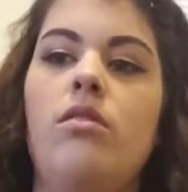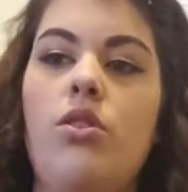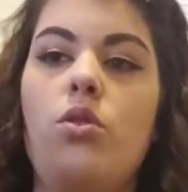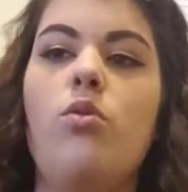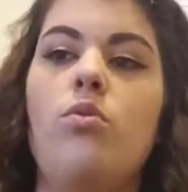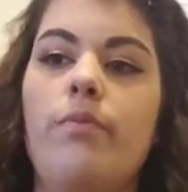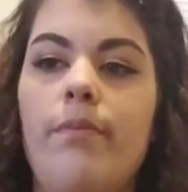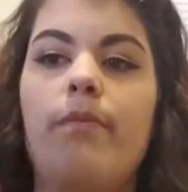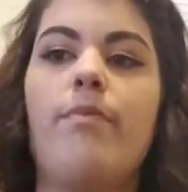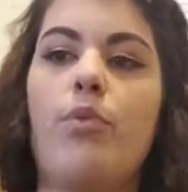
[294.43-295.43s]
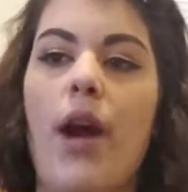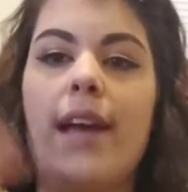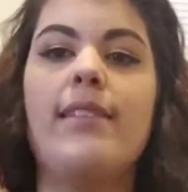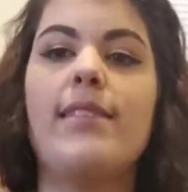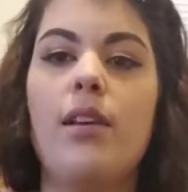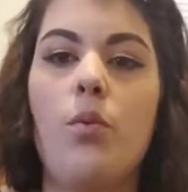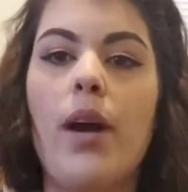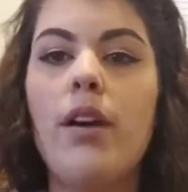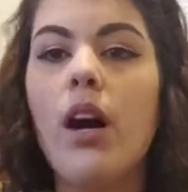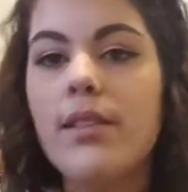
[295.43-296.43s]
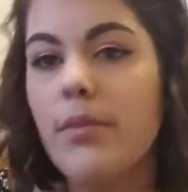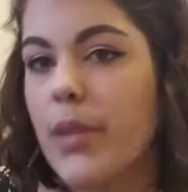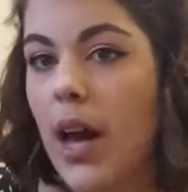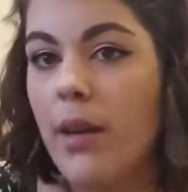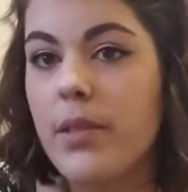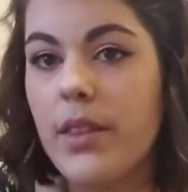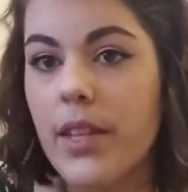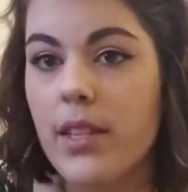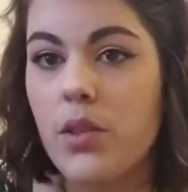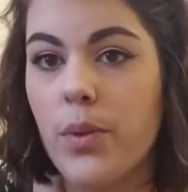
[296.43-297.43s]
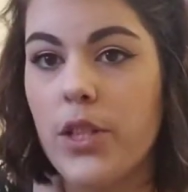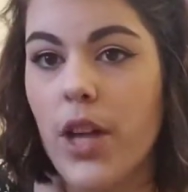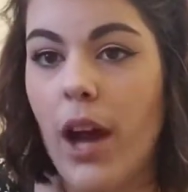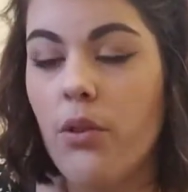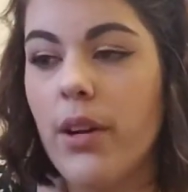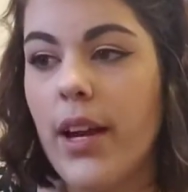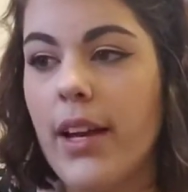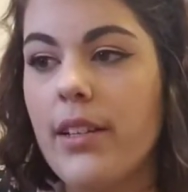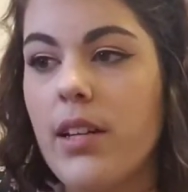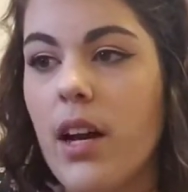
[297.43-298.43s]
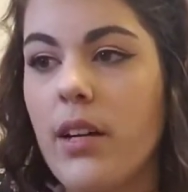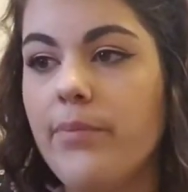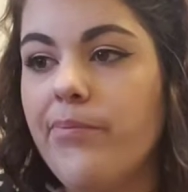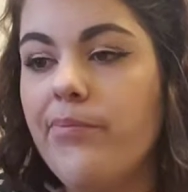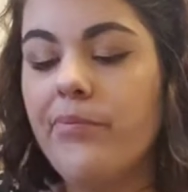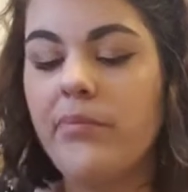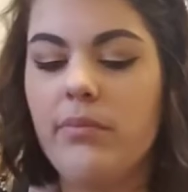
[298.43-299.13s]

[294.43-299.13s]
new brands and whatnot sometimes, and things switch out, and um